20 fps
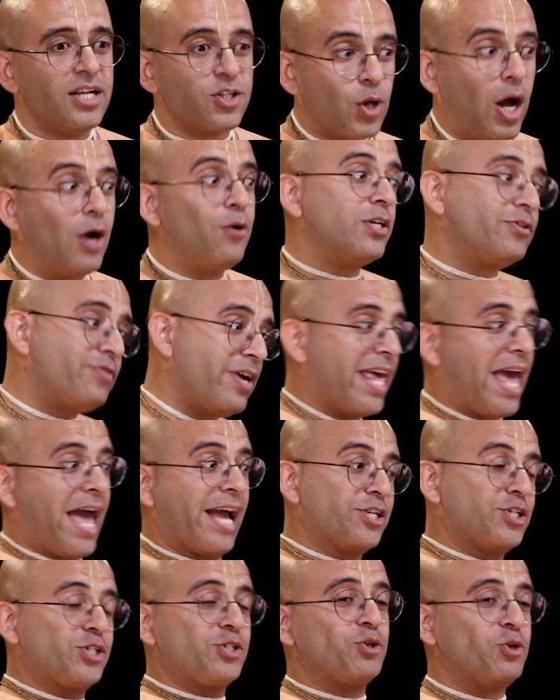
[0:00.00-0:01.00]
So I was very
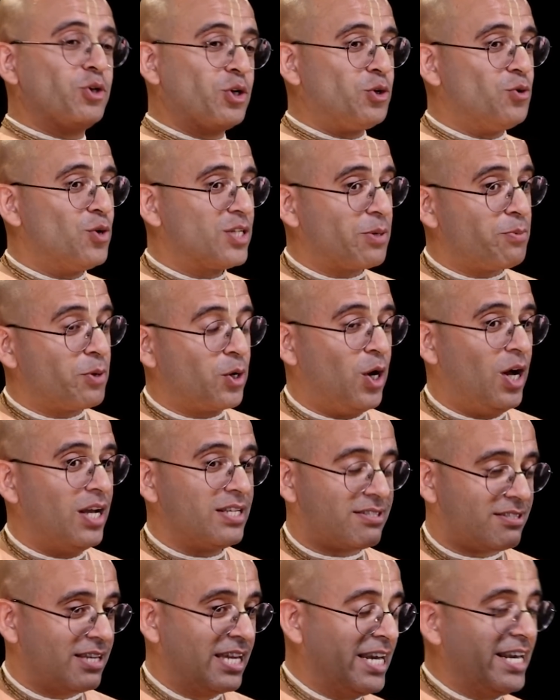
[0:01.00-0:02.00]
anxious to go to USA
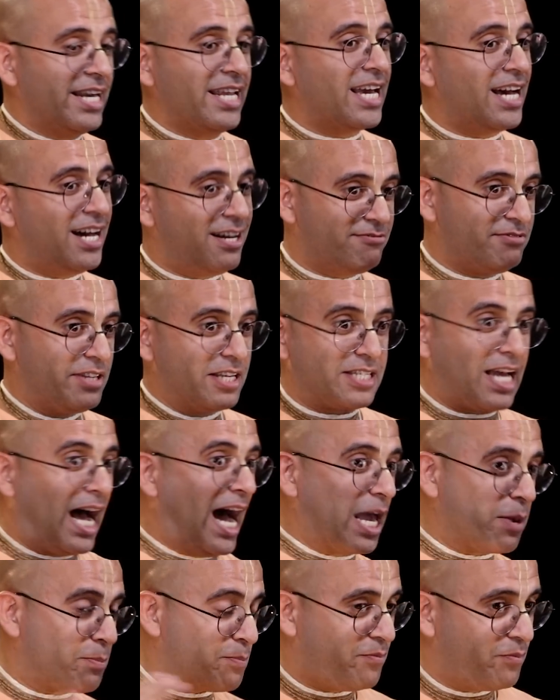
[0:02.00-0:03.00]
because in India, there is a
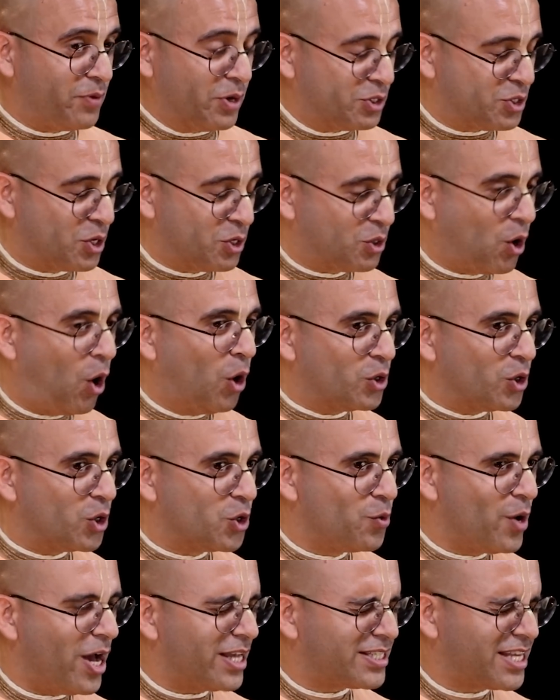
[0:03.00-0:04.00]
hype. We should go to
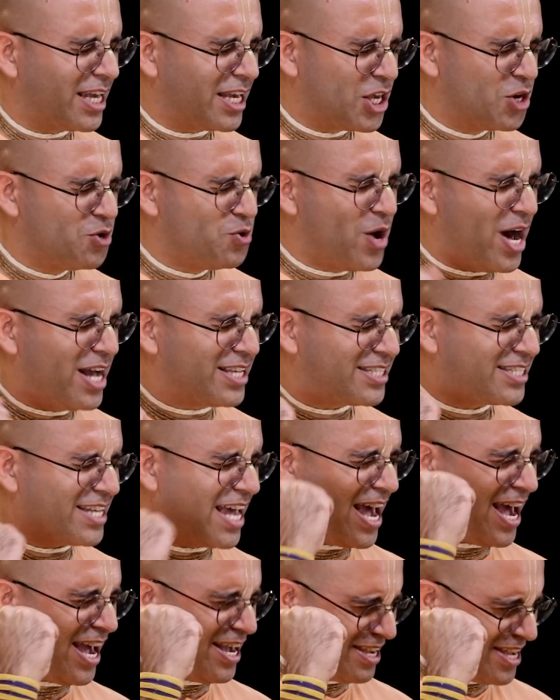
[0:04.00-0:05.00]
USA.
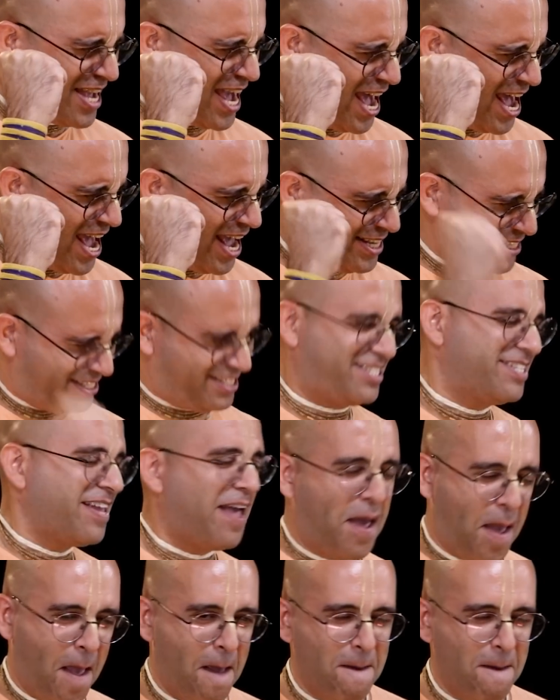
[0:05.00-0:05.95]
USA, yes.